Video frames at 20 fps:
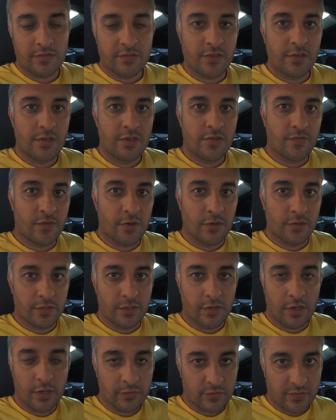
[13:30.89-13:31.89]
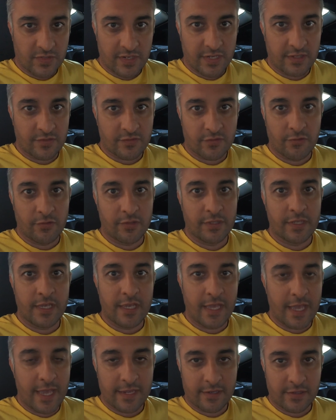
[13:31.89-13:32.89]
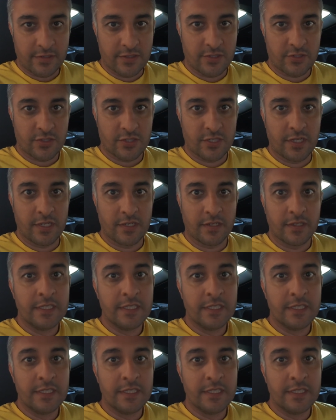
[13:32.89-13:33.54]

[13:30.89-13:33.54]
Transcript: So you've got the alternator on there, air conditioning,